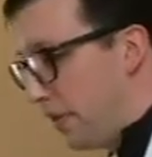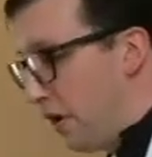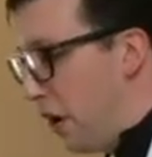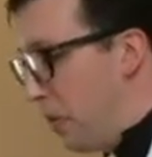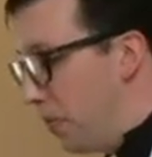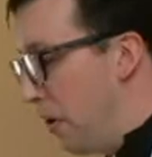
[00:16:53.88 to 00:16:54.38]

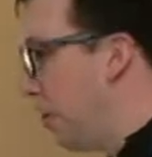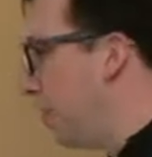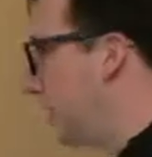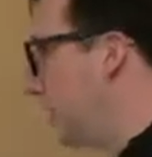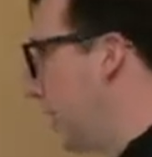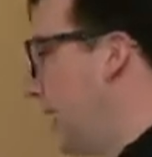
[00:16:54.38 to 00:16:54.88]
Our
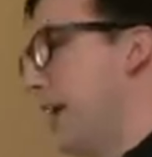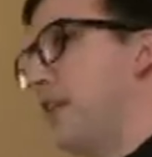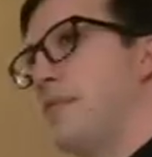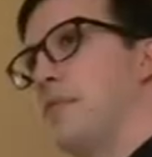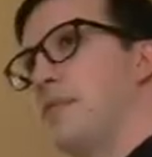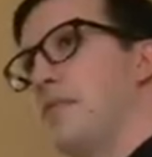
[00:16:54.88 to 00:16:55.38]
Promised
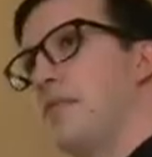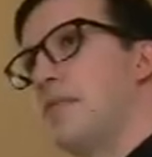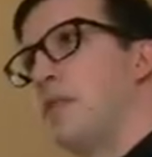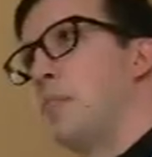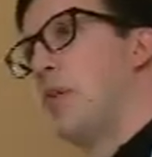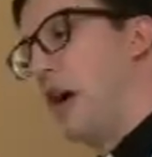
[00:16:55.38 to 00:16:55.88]
Land,
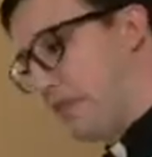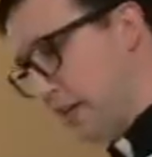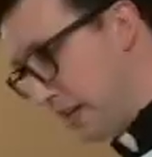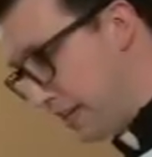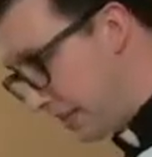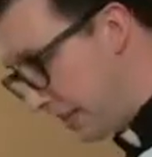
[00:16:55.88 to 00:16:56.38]
the
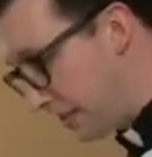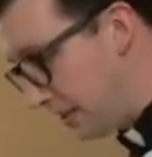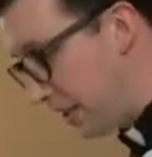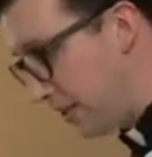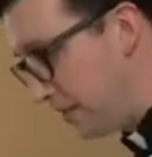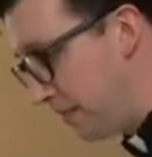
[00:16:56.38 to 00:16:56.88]
prophet Isaiah
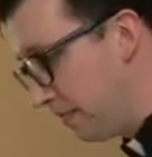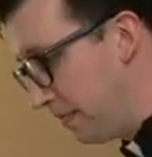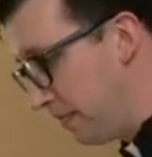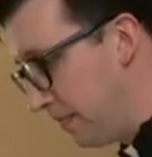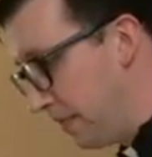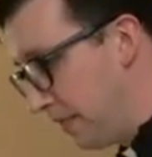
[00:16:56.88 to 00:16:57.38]
says,
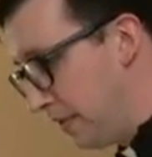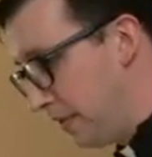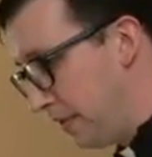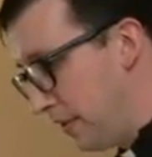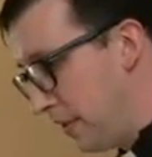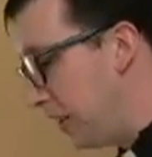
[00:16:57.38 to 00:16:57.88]

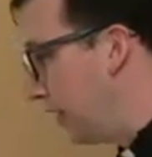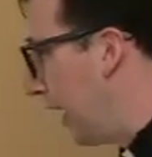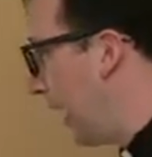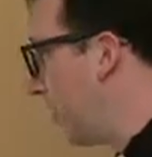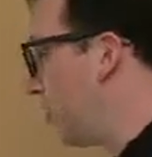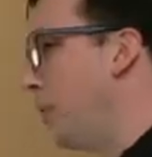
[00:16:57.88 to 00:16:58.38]
the
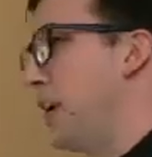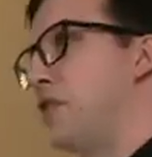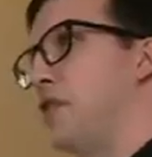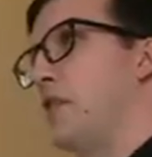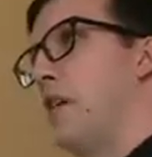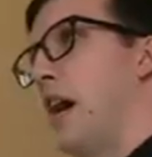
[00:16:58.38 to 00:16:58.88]
land to
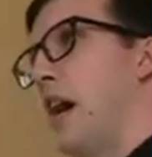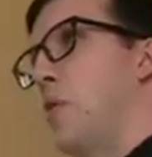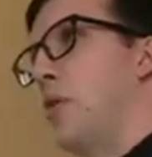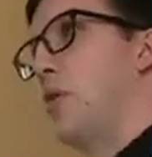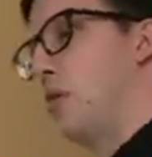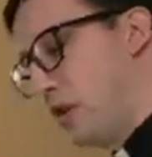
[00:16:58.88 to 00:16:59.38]
which
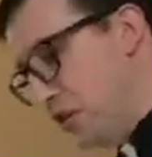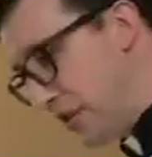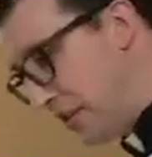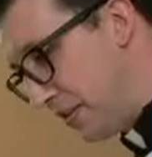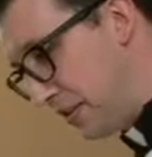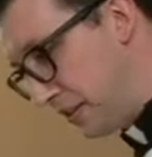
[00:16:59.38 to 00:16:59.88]
our Lord
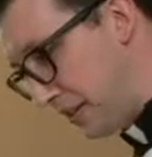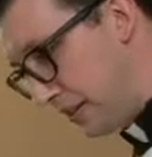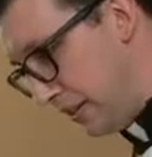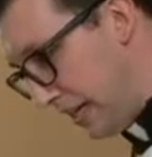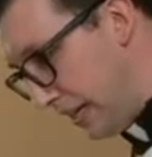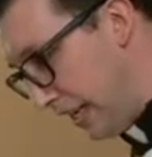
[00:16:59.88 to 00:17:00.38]
Jesus
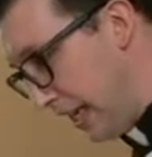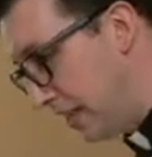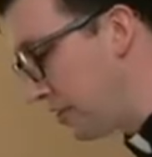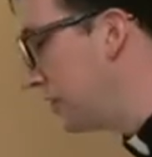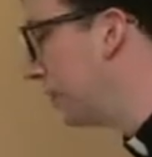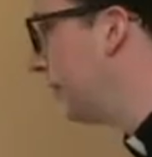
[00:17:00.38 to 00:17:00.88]
is leading us,